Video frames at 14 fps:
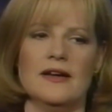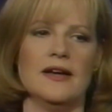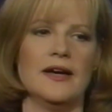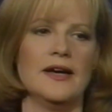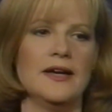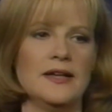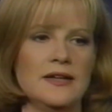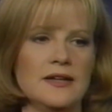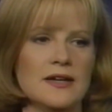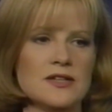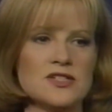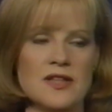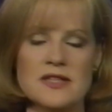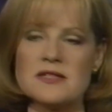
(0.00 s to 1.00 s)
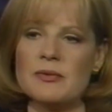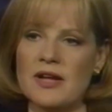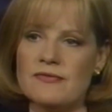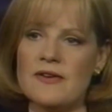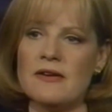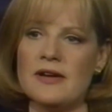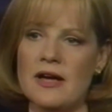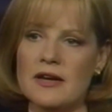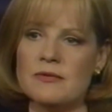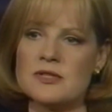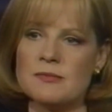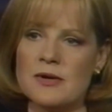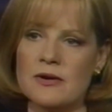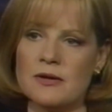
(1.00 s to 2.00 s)
And so that's when I found out he
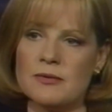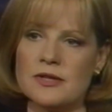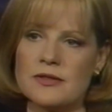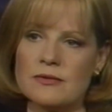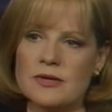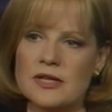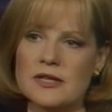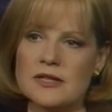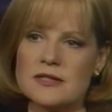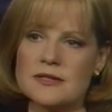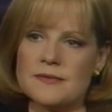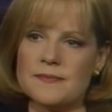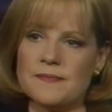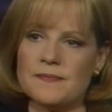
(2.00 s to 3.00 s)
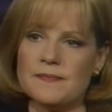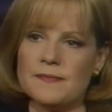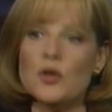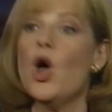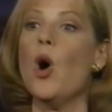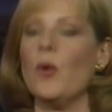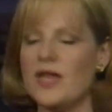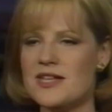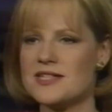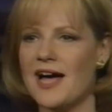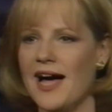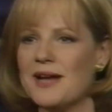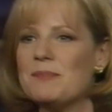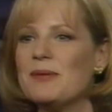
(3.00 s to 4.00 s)
was married with the three kids. No, he's not.